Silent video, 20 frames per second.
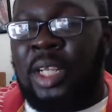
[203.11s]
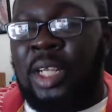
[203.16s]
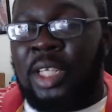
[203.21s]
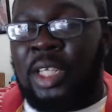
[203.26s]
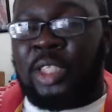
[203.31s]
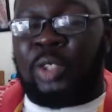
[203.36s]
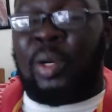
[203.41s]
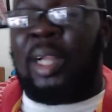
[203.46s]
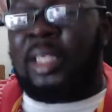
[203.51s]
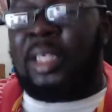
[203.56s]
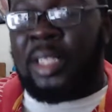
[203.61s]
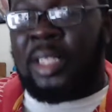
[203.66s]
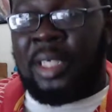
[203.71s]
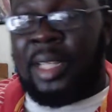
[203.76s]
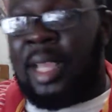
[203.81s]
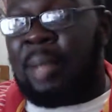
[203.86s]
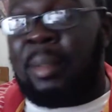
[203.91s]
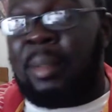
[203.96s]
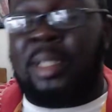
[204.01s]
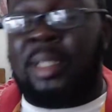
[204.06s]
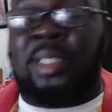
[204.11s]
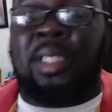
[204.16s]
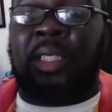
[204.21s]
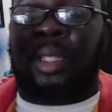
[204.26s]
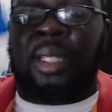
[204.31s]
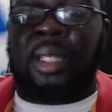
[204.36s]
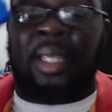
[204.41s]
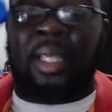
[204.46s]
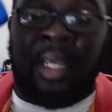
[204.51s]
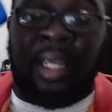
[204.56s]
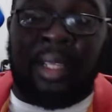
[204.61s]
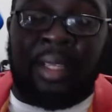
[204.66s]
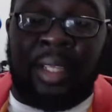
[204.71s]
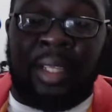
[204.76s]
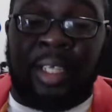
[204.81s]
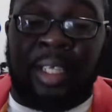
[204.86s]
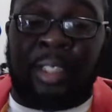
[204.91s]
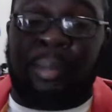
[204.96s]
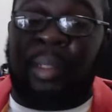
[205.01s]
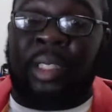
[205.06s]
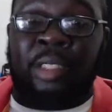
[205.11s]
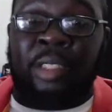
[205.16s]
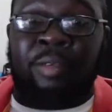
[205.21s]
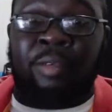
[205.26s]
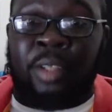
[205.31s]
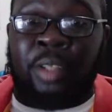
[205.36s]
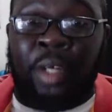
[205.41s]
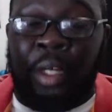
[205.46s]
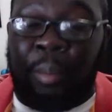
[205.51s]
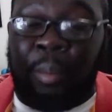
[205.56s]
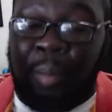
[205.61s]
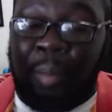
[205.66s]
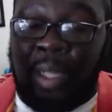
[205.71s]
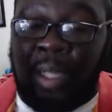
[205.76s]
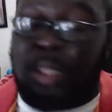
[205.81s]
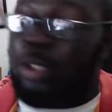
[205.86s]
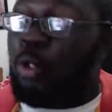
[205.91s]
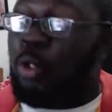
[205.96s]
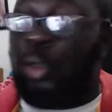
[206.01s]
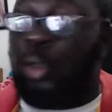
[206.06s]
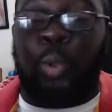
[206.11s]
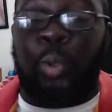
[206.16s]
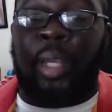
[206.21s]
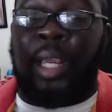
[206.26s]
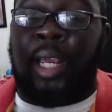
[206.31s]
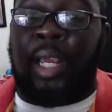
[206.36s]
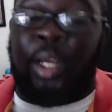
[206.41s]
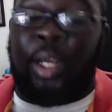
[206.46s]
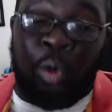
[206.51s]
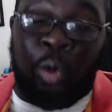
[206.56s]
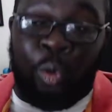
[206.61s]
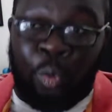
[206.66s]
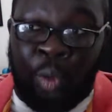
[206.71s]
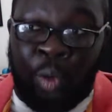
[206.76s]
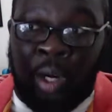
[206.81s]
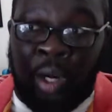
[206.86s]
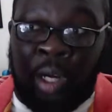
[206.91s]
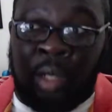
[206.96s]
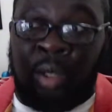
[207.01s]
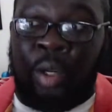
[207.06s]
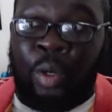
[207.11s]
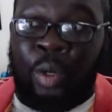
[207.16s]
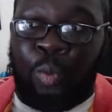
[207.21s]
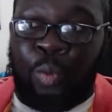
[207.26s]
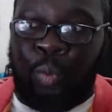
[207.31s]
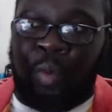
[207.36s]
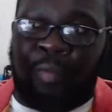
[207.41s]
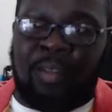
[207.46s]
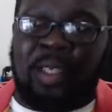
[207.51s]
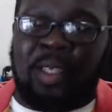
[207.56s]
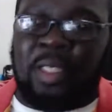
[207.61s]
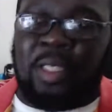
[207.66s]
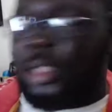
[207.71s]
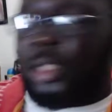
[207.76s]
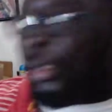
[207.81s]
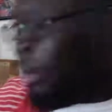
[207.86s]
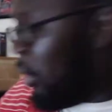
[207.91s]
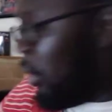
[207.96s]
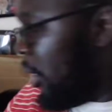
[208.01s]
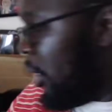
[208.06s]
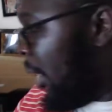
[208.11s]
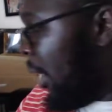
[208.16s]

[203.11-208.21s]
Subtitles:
scratch and damage it, get this, because for $30, you can't go wrong with this controller.